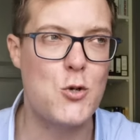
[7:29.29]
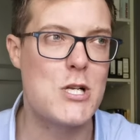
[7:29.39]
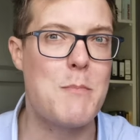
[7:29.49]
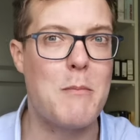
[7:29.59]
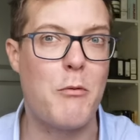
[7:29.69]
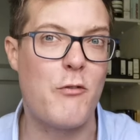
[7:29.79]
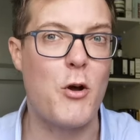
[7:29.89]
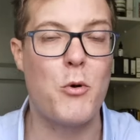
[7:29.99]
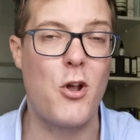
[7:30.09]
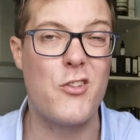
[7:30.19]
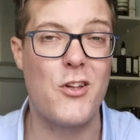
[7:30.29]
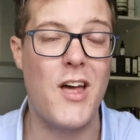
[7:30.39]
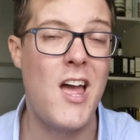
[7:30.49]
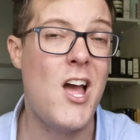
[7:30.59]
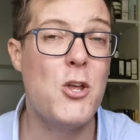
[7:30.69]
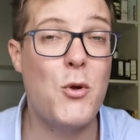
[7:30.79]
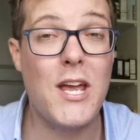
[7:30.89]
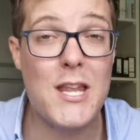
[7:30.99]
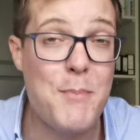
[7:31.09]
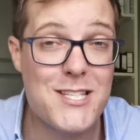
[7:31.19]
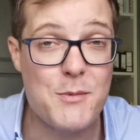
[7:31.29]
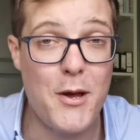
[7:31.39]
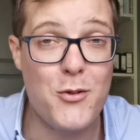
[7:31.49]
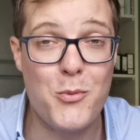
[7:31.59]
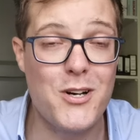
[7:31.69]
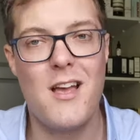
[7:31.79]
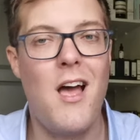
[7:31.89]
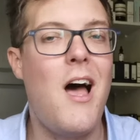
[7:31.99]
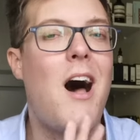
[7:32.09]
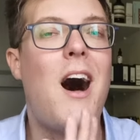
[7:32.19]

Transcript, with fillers: Usually people prefer one or the other. You can get the best of both worlds.